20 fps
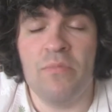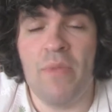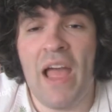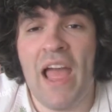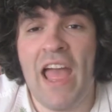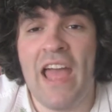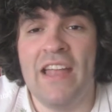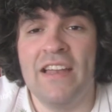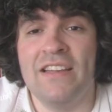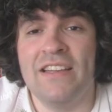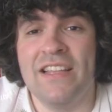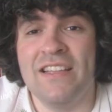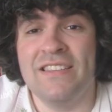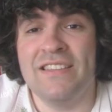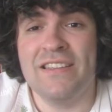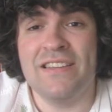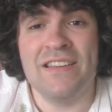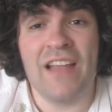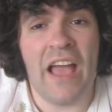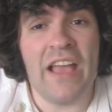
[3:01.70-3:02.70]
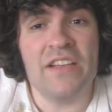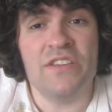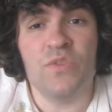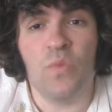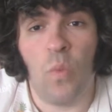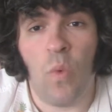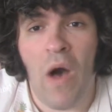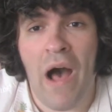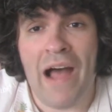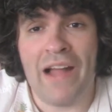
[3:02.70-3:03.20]
and it's a nice
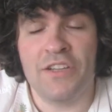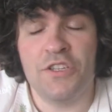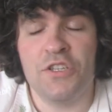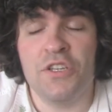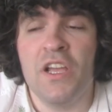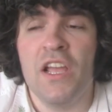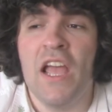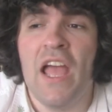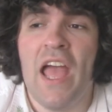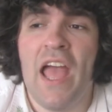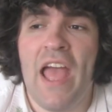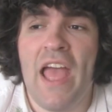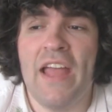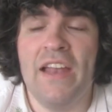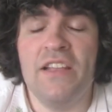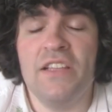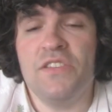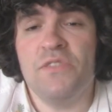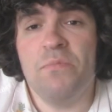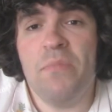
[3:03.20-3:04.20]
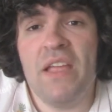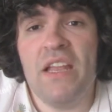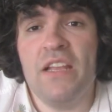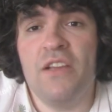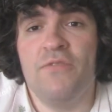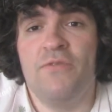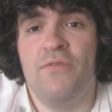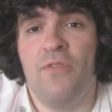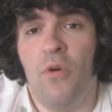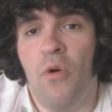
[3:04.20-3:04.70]
watch and it's
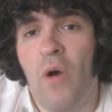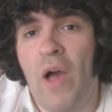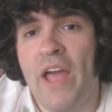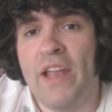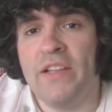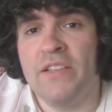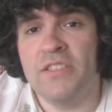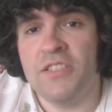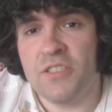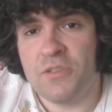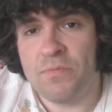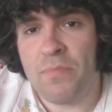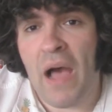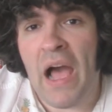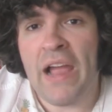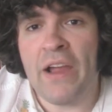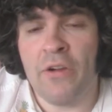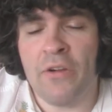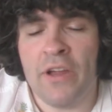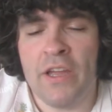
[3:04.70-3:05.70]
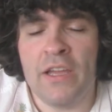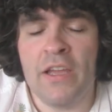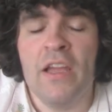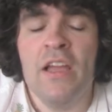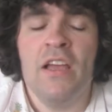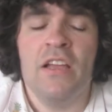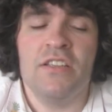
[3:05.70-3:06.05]
meaningful and inspiring